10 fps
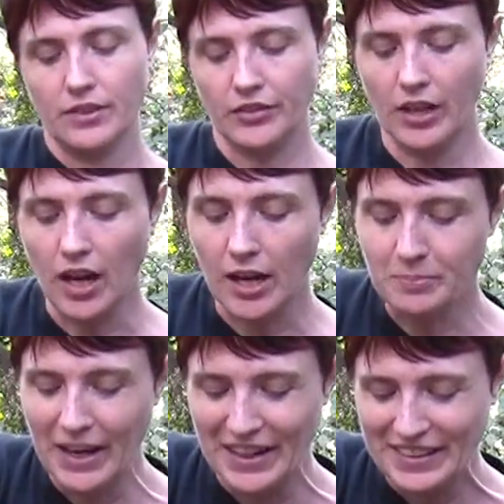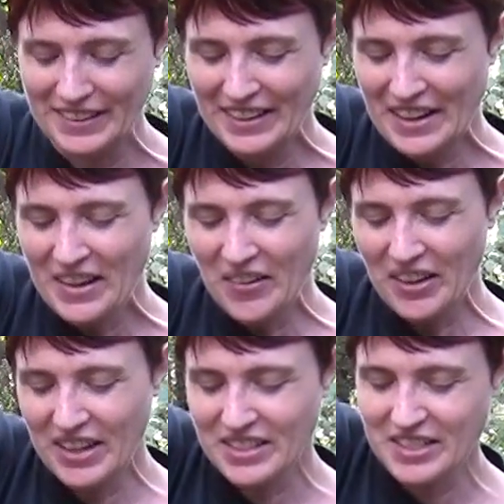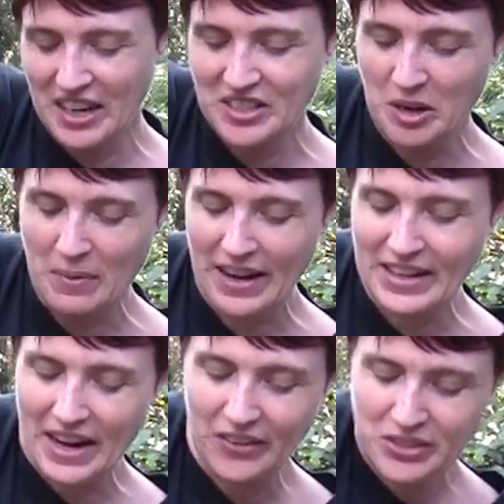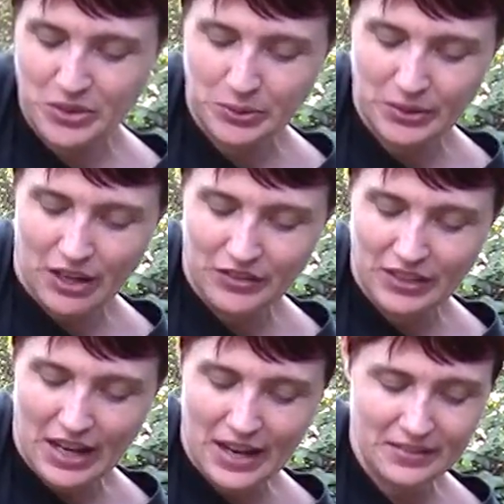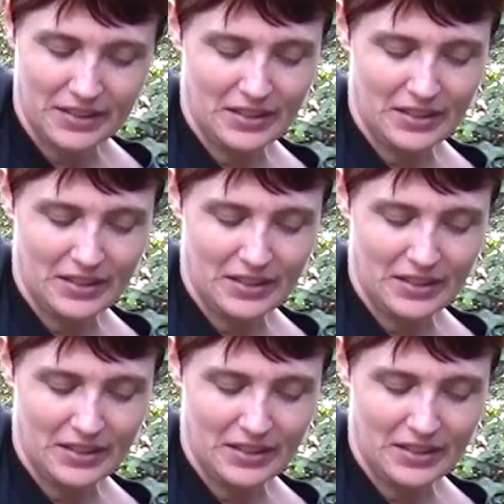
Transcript: very hot, but it's not so bad now. It's cooled off a lot.